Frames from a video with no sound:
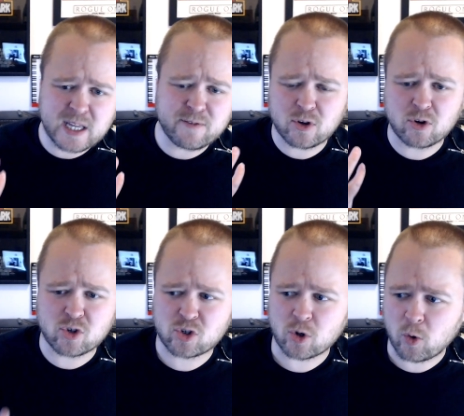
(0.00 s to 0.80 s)
in her
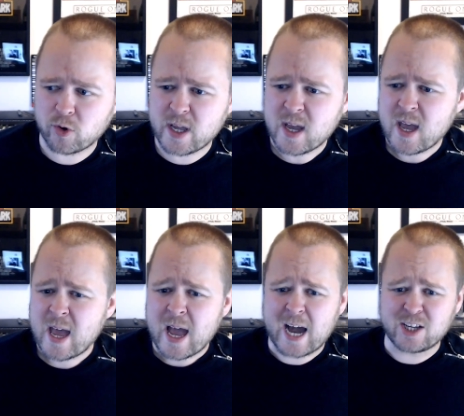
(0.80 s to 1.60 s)
story,
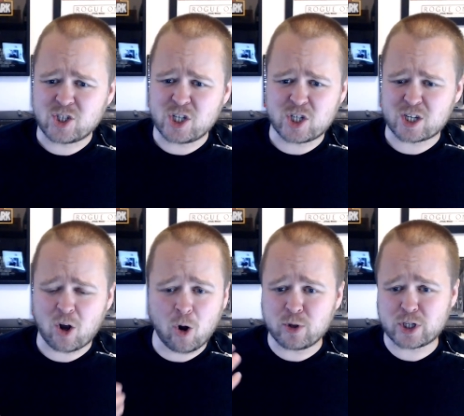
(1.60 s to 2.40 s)
and she's just
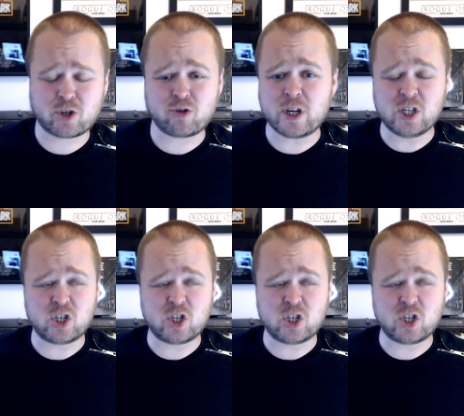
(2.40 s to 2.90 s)
on the screen.